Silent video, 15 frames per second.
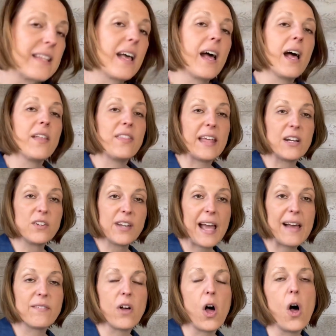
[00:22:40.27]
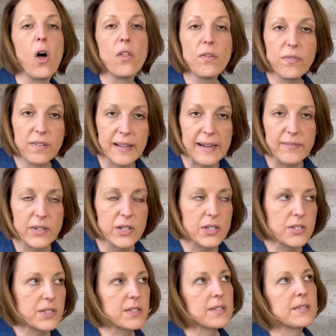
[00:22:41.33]
They don't have all the
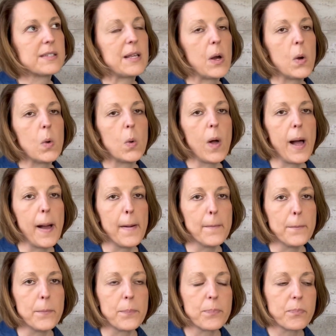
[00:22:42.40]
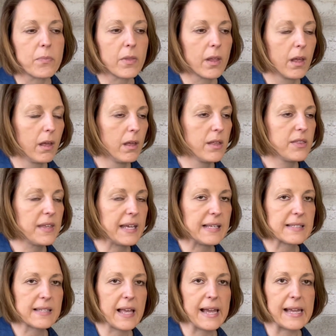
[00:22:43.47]
flavors. So
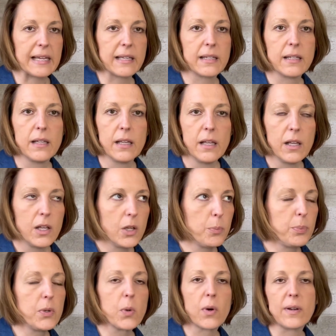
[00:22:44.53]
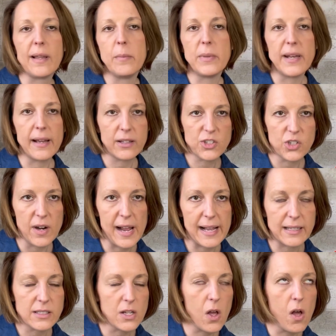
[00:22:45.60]
things like pure lemon
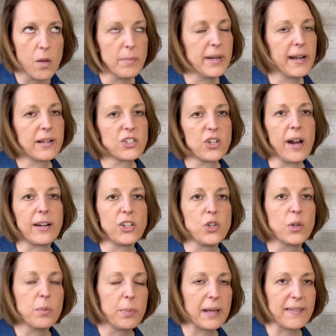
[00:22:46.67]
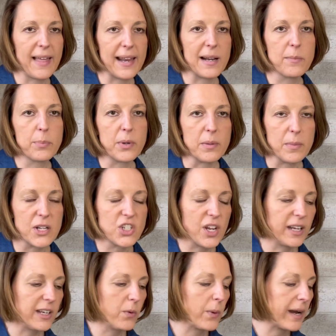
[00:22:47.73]
extract, almond extract, you can pick that up pretty much
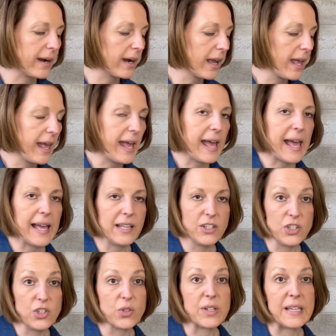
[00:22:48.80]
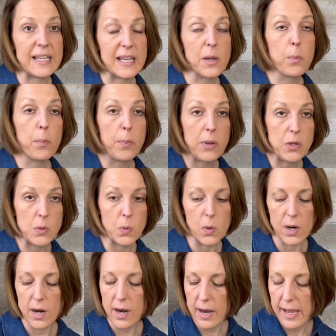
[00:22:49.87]
anywhere and you can get
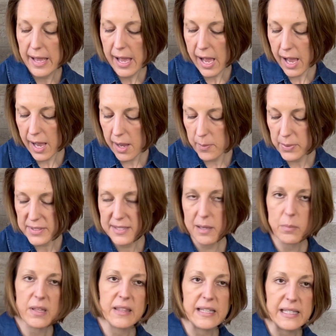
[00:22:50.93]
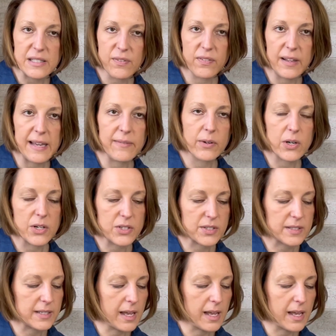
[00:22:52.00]
pure. But some of these flavors,